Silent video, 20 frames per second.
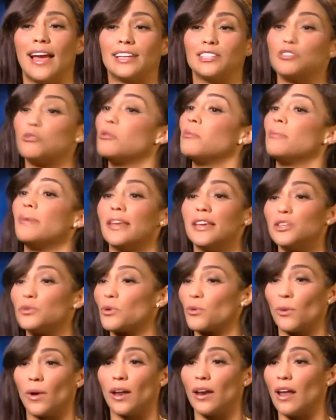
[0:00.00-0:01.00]
as human beings
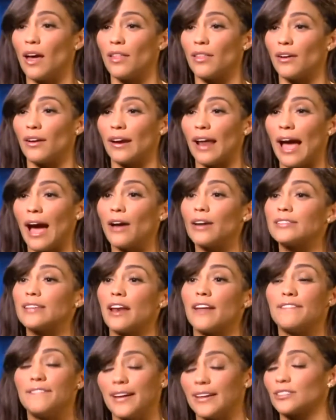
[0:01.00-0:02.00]
with one another, and how does
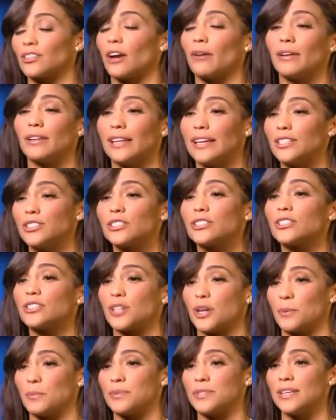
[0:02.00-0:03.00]
that affect our
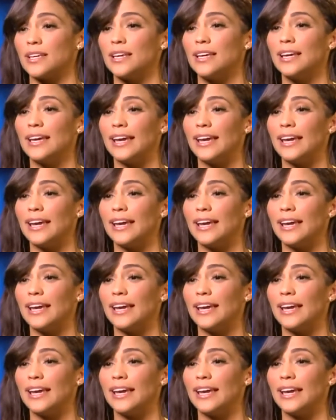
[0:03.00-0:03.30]
relationships?